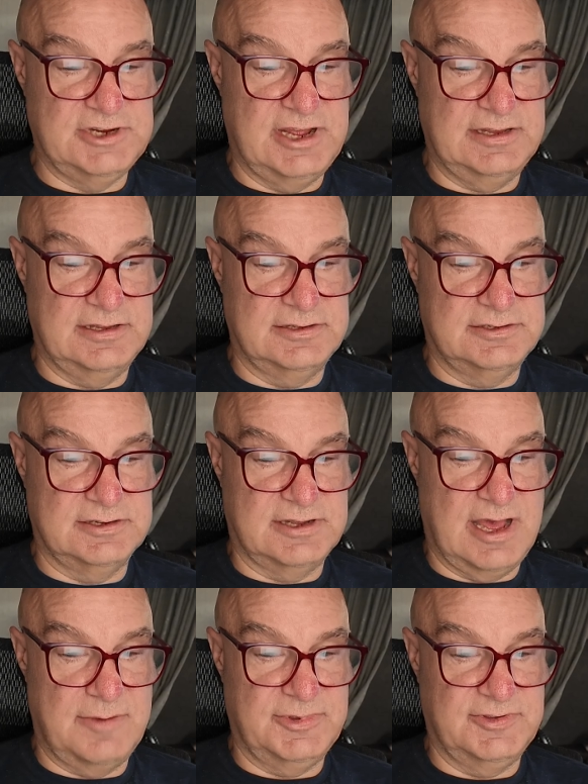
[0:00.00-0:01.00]
jet to
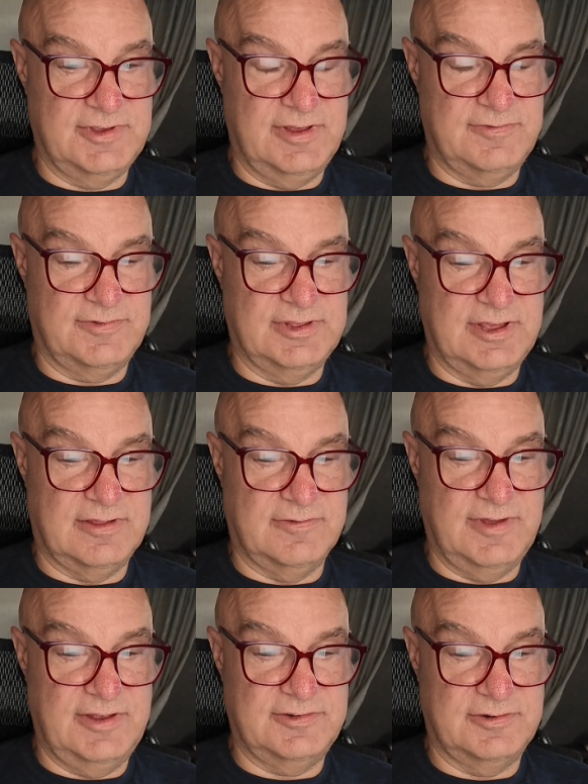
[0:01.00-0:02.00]
compensate for the
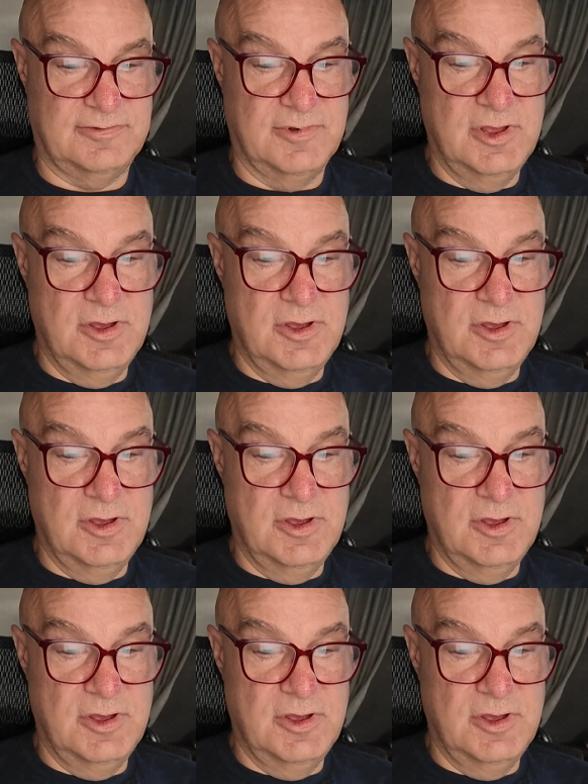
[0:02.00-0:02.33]
elevation.